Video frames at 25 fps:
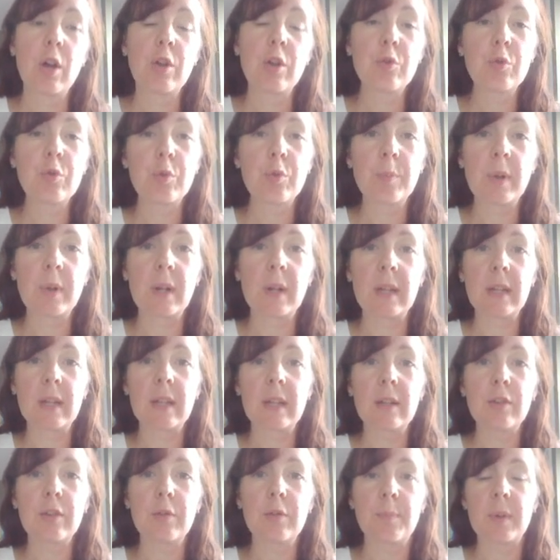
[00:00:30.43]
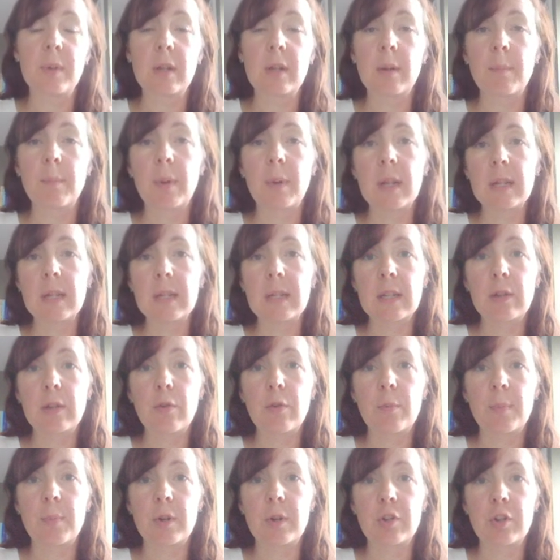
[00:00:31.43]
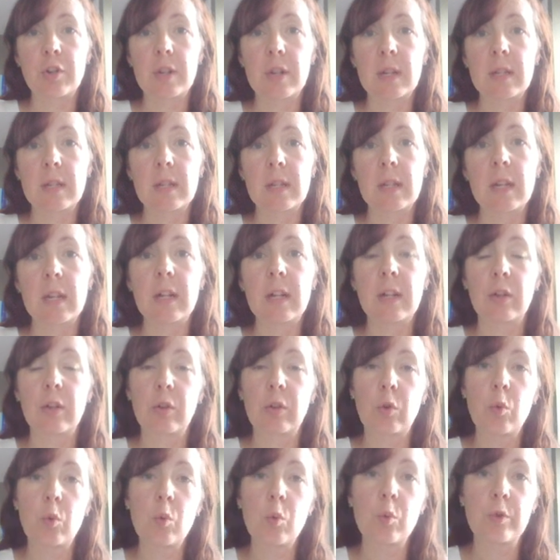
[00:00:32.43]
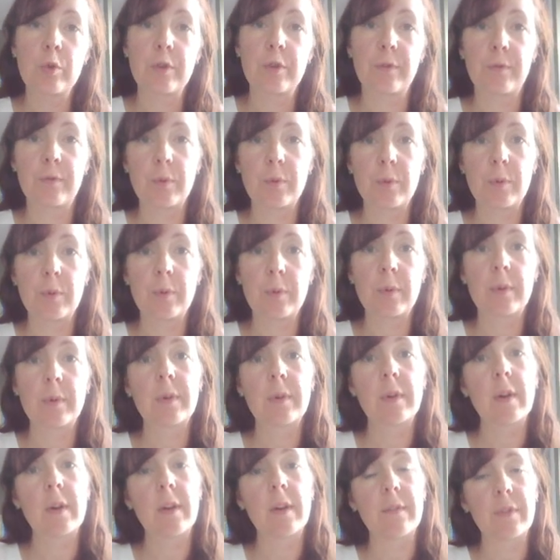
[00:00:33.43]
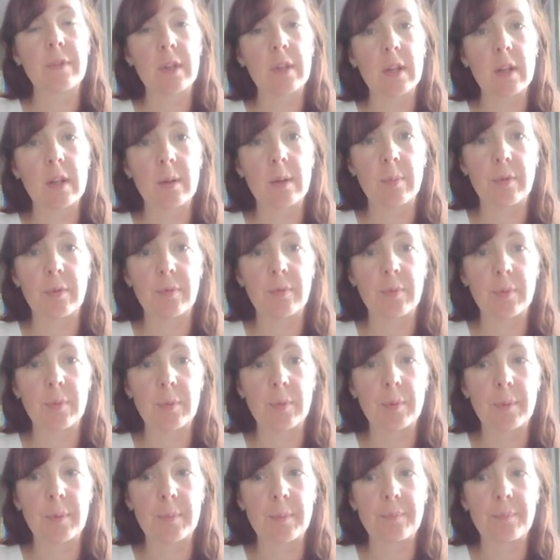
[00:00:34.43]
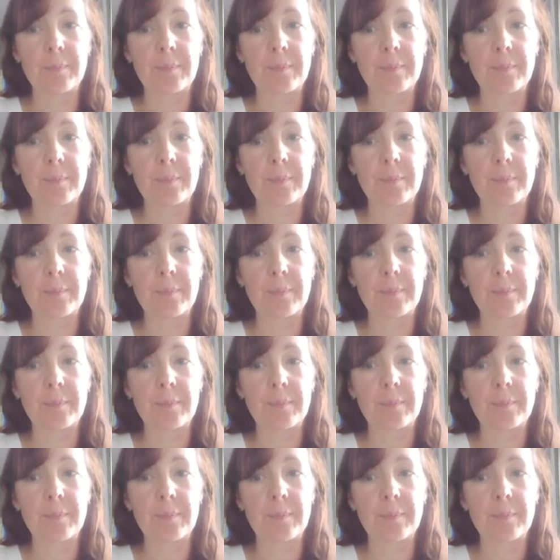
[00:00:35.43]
Normally, you'd be completing your budget in quarter four of the year before.